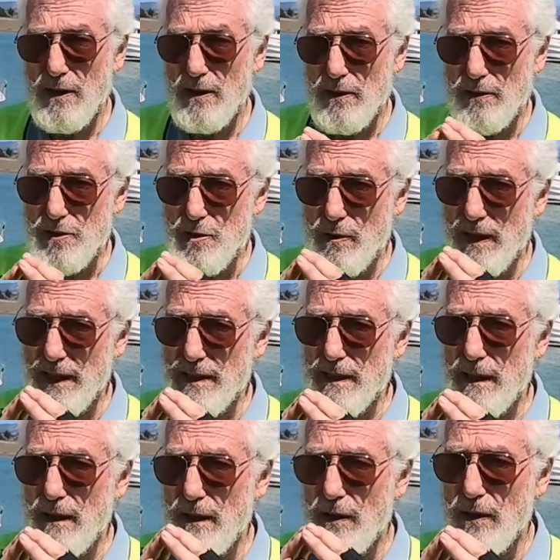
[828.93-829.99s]
was quite a
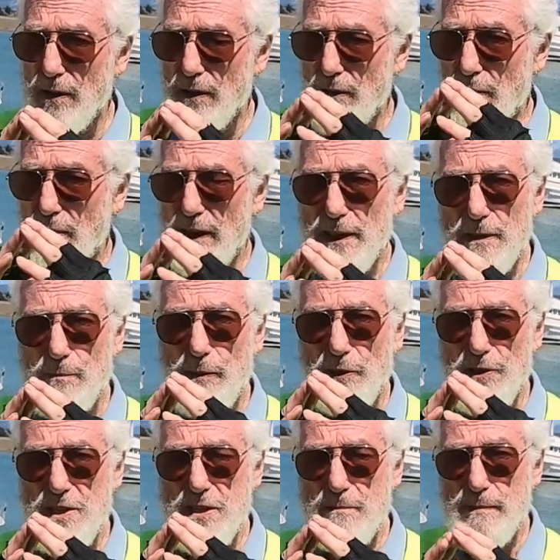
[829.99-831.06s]

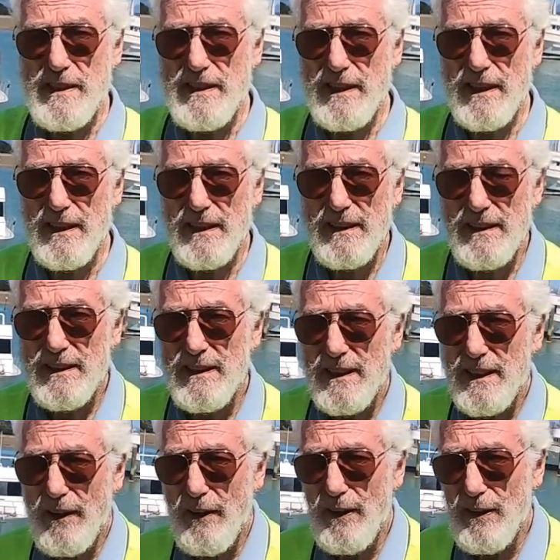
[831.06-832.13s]
pointy peak,
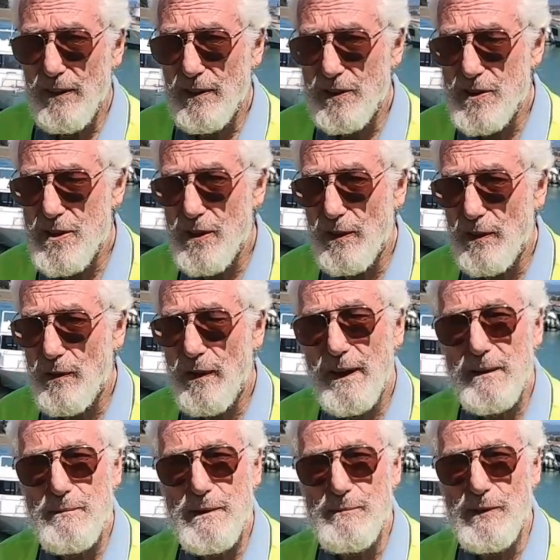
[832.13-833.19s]
but it looked quite a
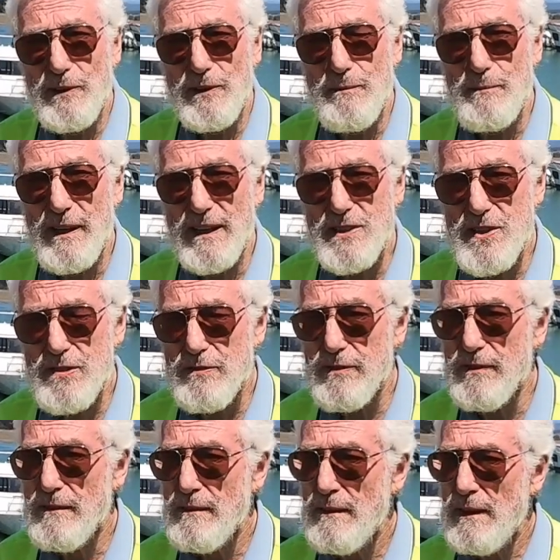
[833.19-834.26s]
bit more impressive.
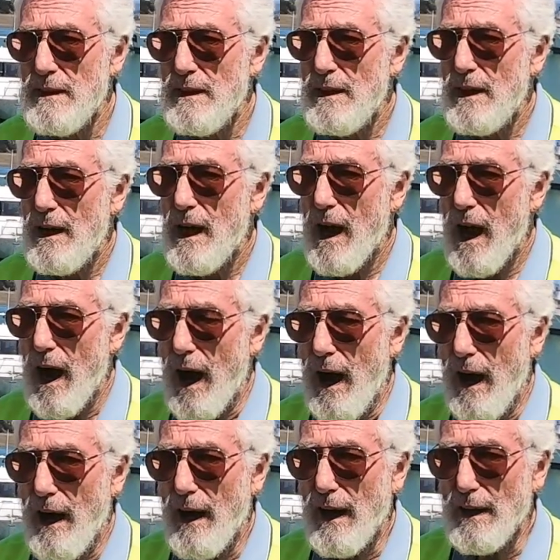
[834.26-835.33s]

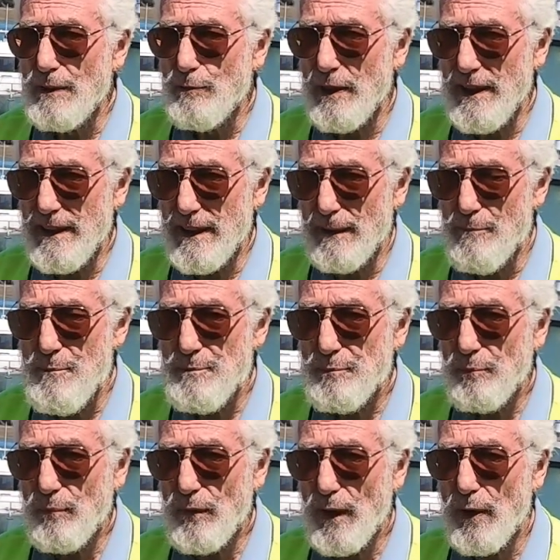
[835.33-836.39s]
And we
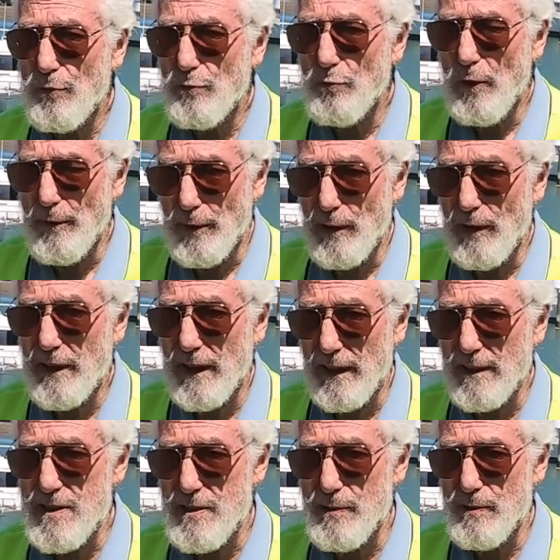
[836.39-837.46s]
were looking
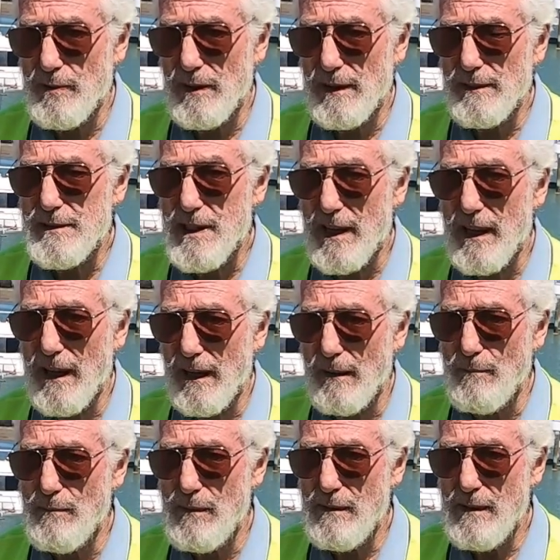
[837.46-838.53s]
to
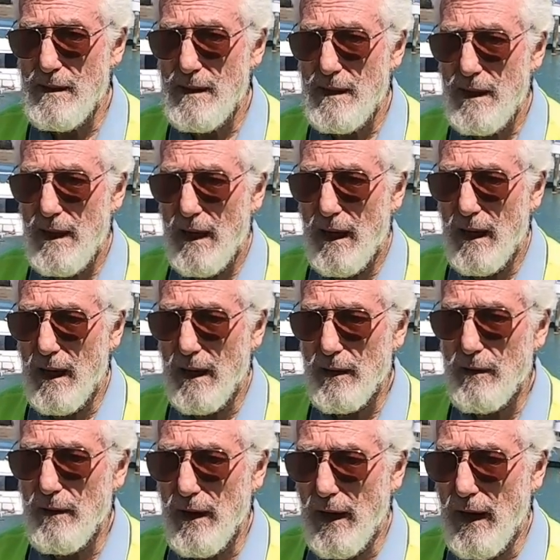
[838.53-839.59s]
climb
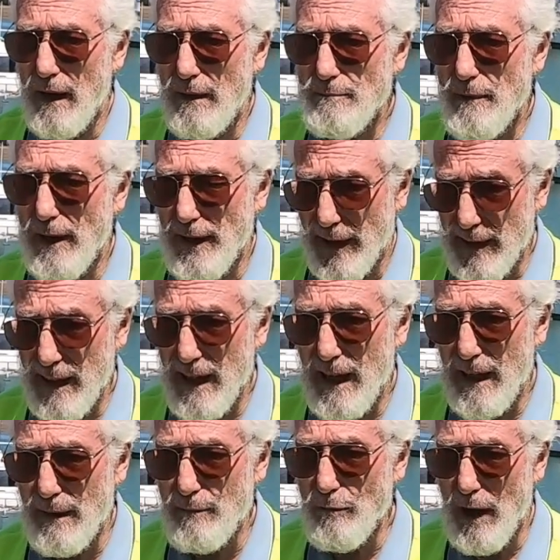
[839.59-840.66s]
an
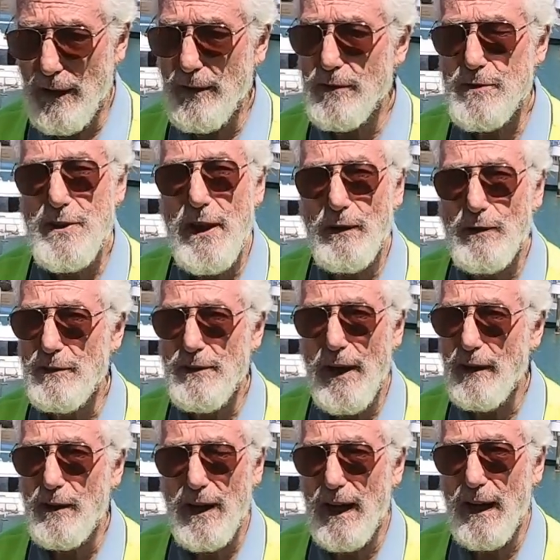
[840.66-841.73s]
unclimbed. Well, there were
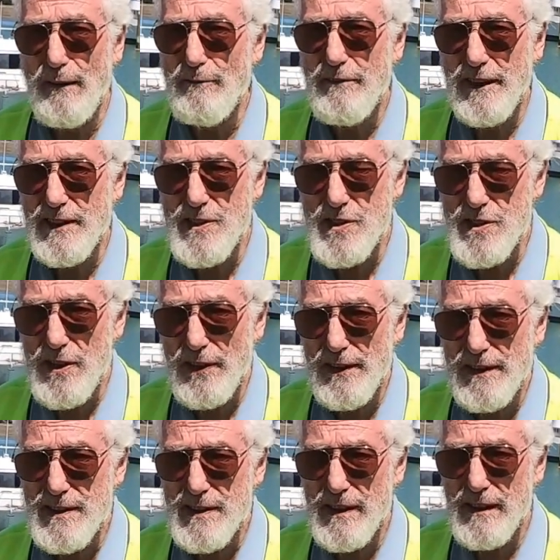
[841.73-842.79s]
no climb faces on
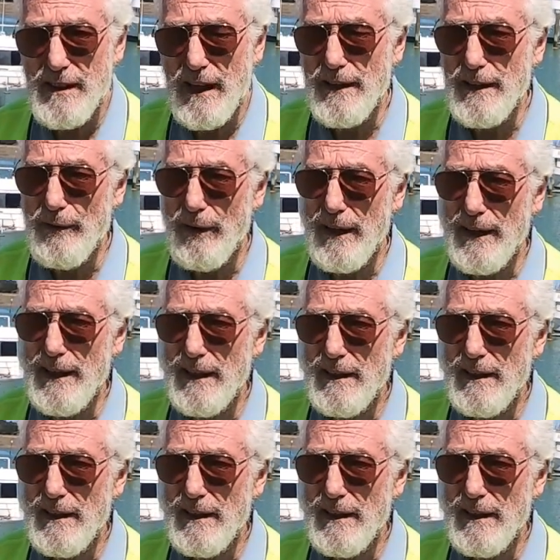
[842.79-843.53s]
it anyway,